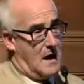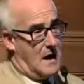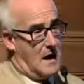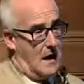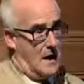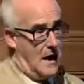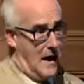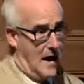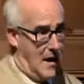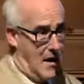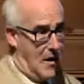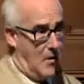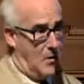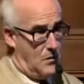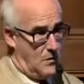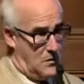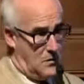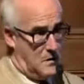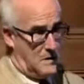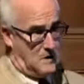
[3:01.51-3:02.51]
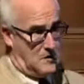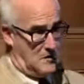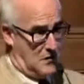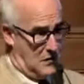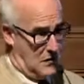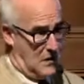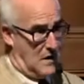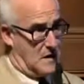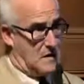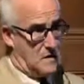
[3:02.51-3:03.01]
and how this
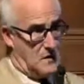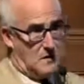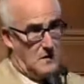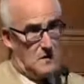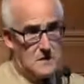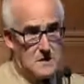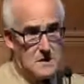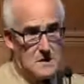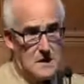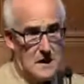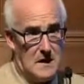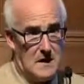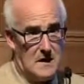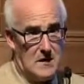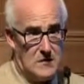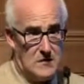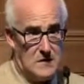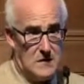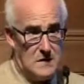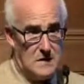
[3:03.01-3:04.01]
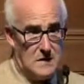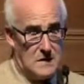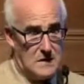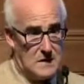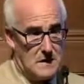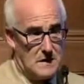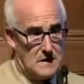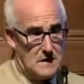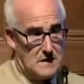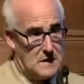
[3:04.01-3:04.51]
affects our understanding of the
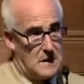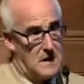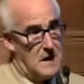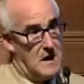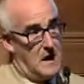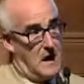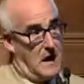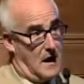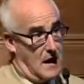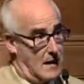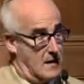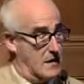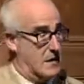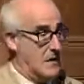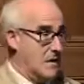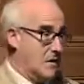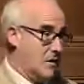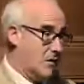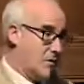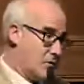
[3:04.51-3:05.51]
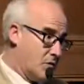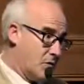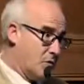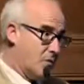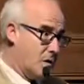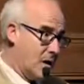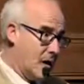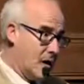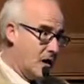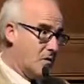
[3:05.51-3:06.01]
Philistines, and through
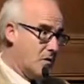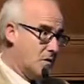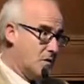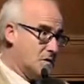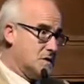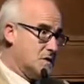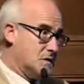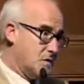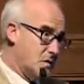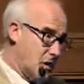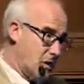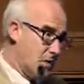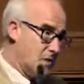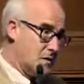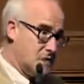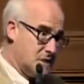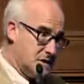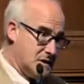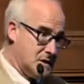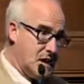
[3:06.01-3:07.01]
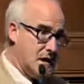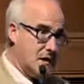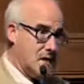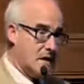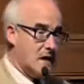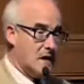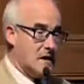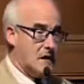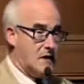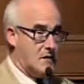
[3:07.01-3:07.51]
that also our
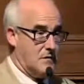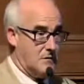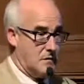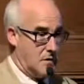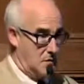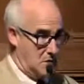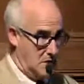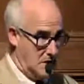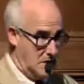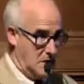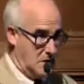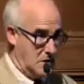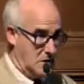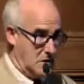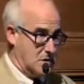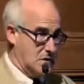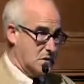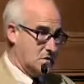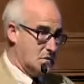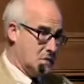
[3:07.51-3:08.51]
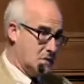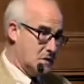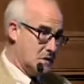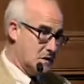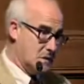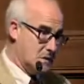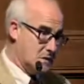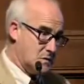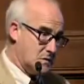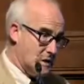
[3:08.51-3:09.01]
understanding of their relations with the
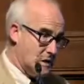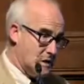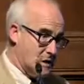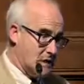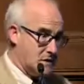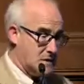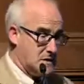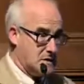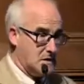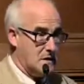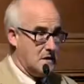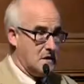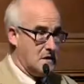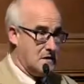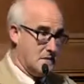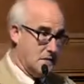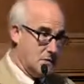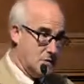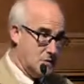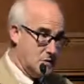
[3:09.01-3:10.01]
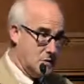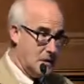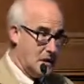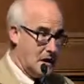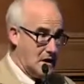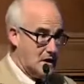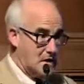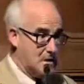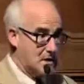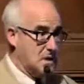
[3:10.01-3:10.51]
Israelites, the
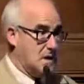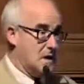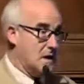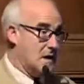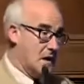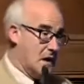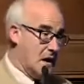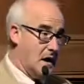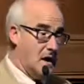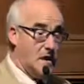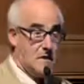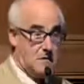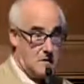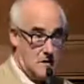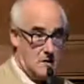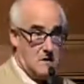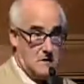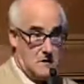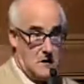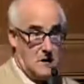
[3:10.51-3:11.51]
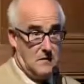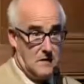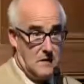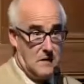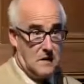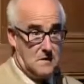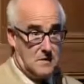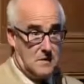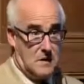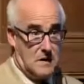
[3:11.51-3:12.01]
Judites, and the
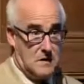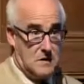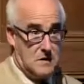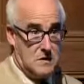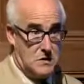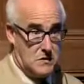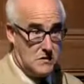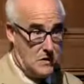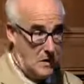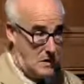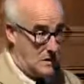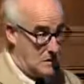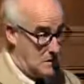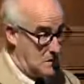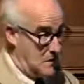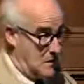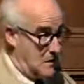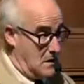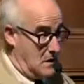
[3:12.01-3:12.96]
Israelites and Judites